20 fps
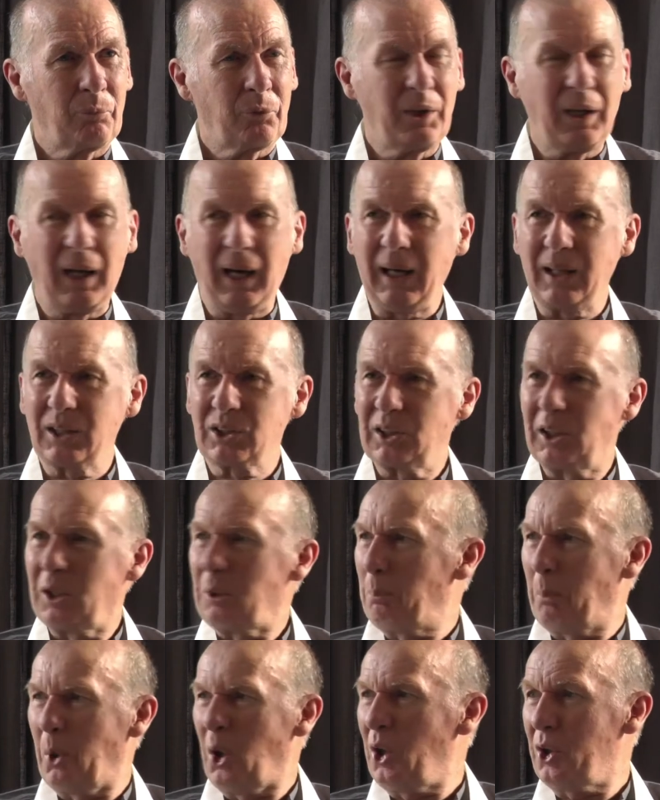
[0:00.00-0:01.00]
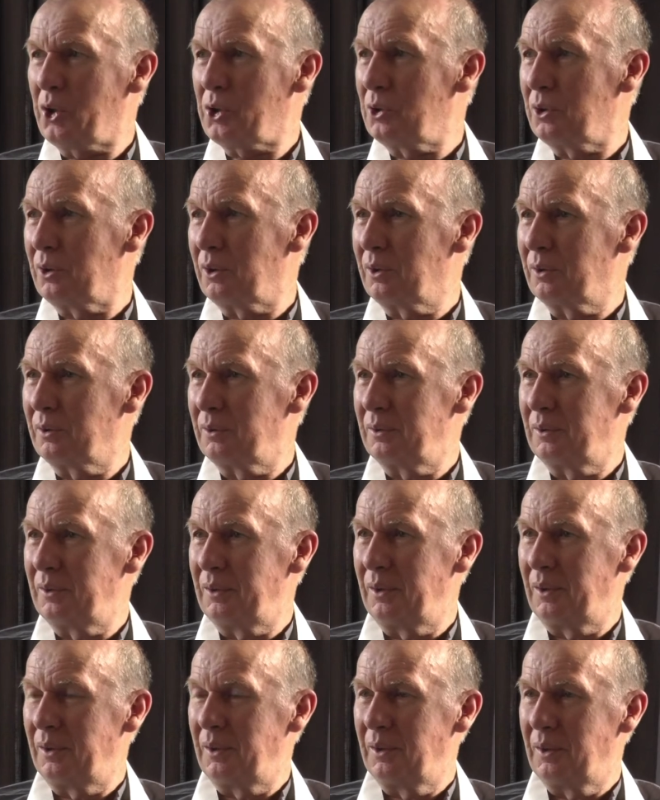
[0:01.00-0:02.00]
the excellent person.
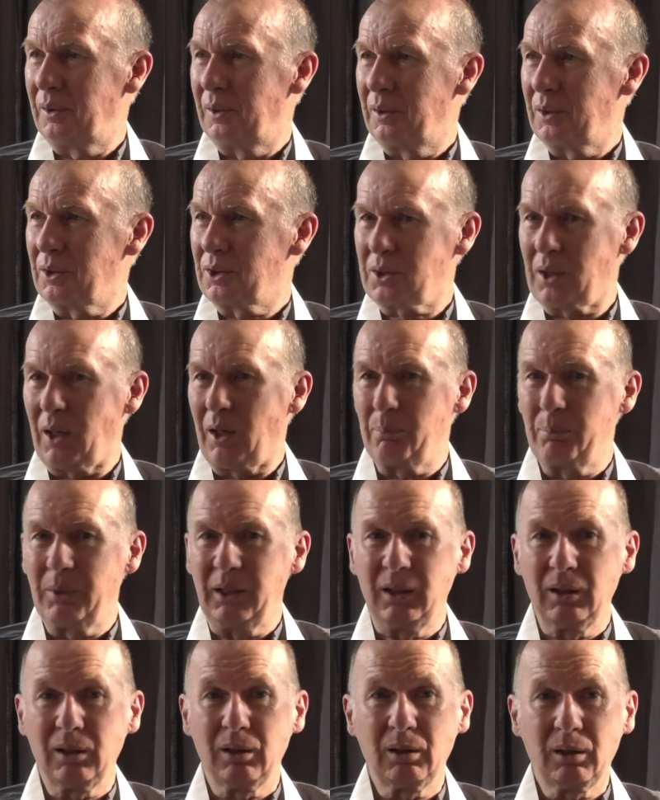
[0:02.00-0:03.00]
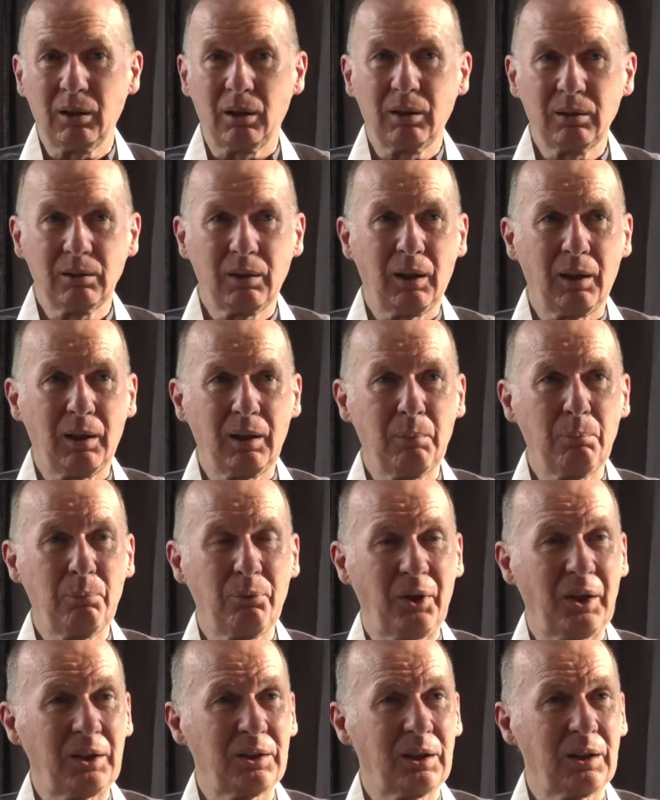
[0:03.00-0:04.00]
Sa being a, a, an
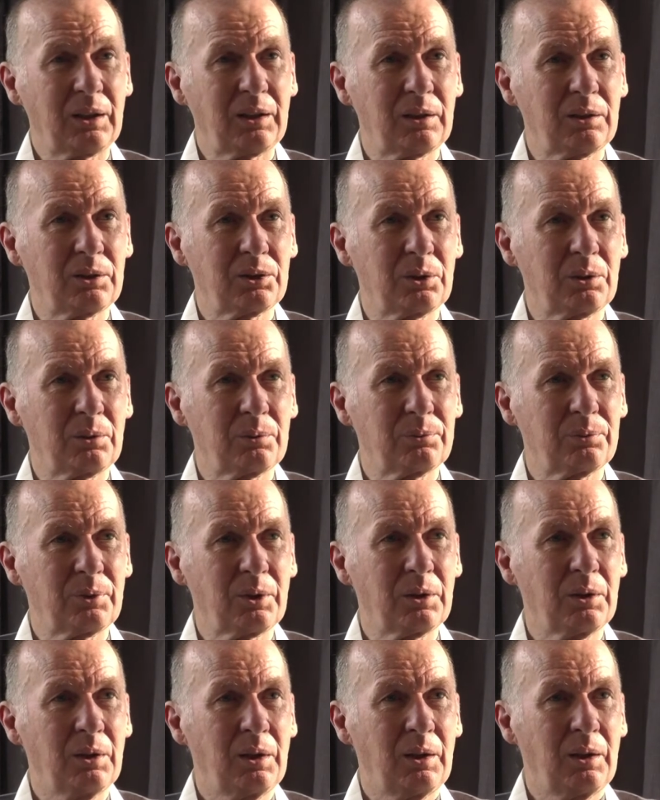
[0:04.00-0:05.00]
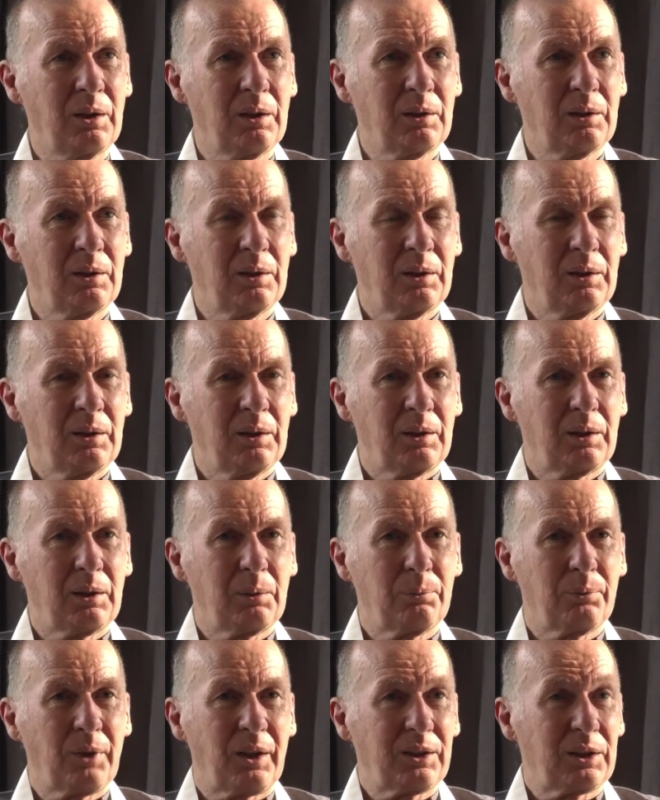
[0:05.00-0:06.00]
emphatic, a sort of uh, an
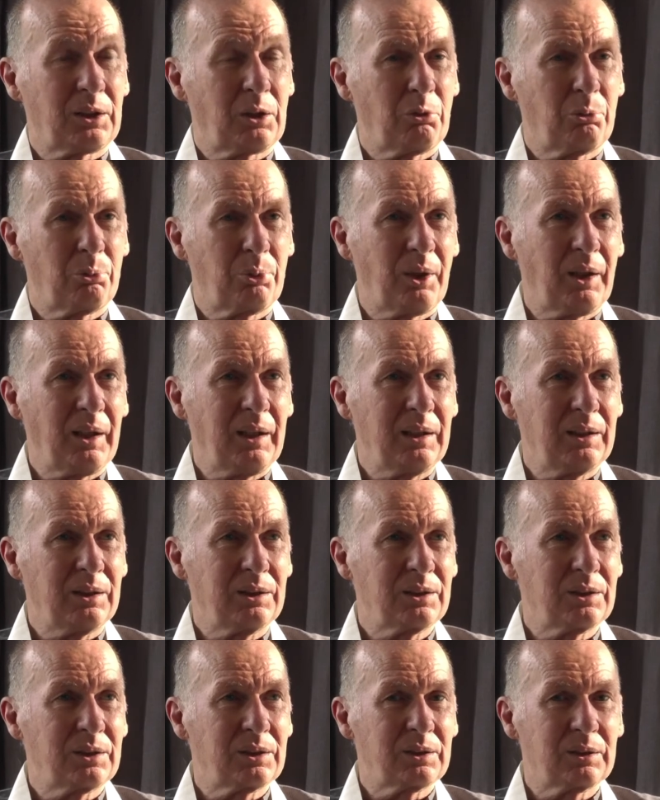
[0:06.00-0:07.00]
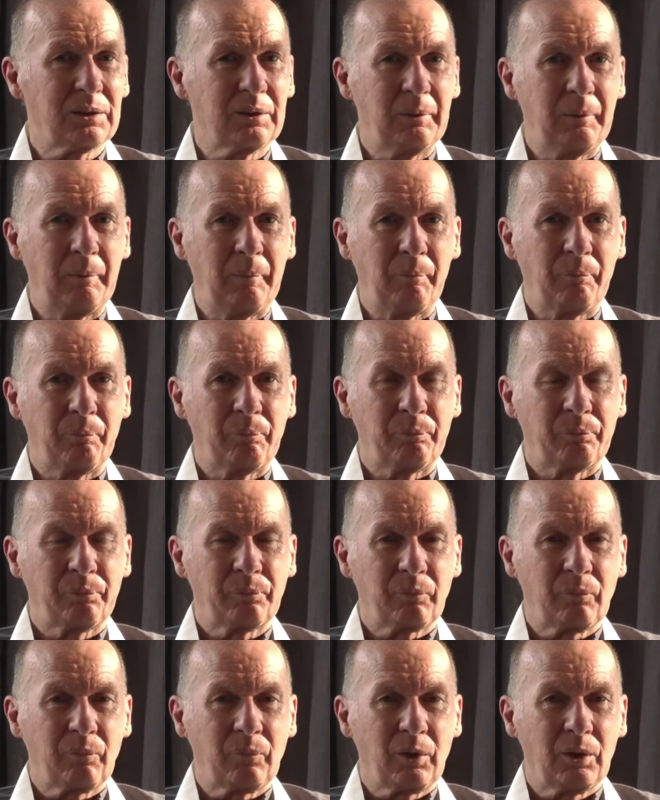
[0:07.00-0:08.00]
emphatic of praise.
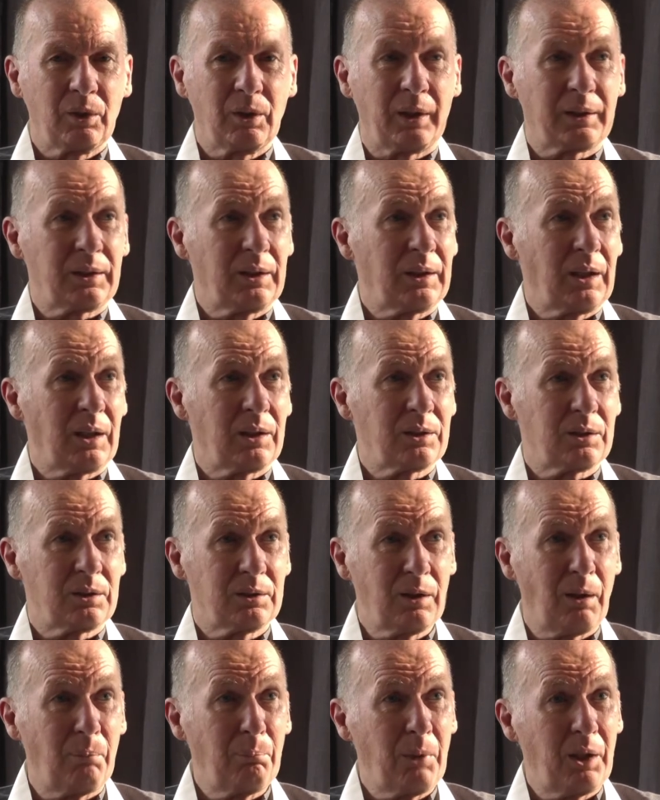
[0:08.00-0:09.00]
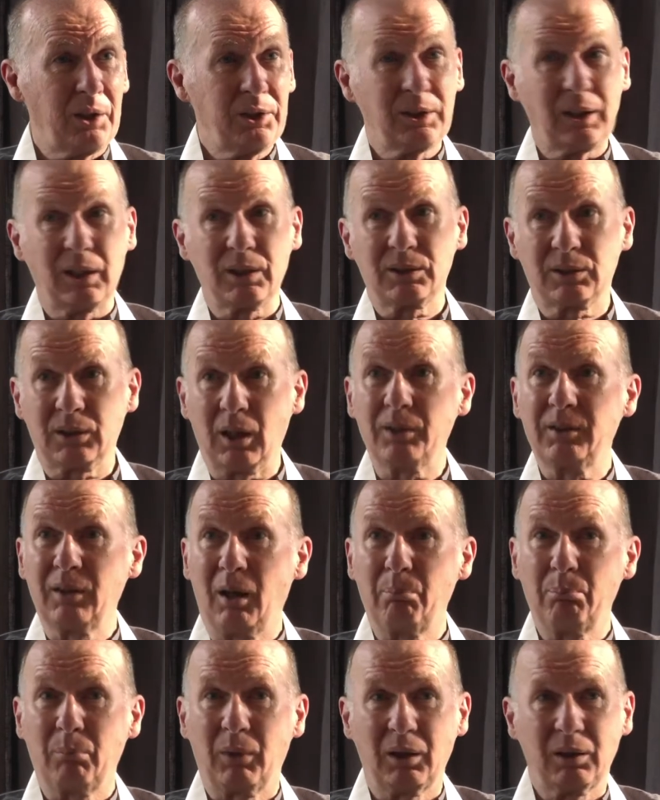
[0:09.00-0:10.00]
Like you get Dhamma and you get
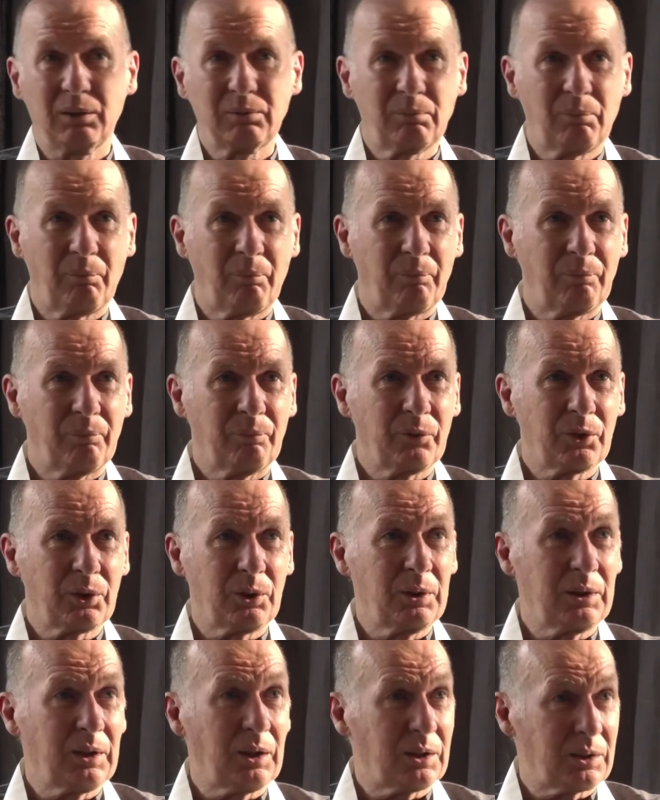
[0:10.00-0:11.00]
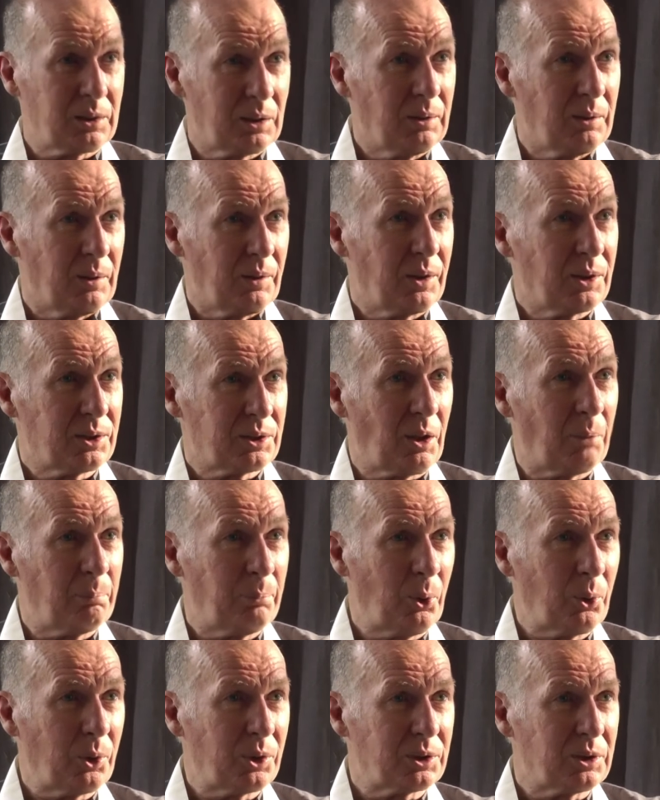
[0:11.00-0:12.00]
Saddhamma. So you get the
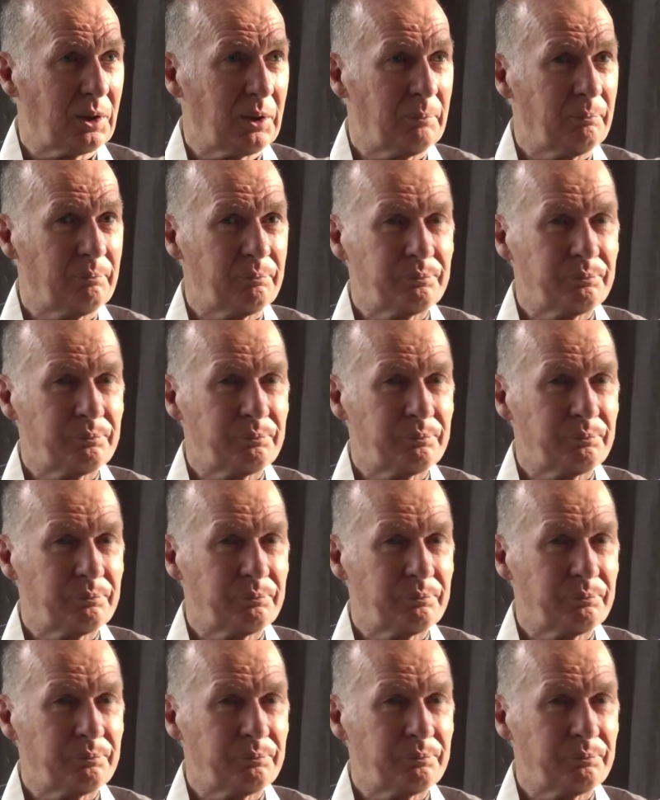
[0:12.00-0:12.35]
sapurisa.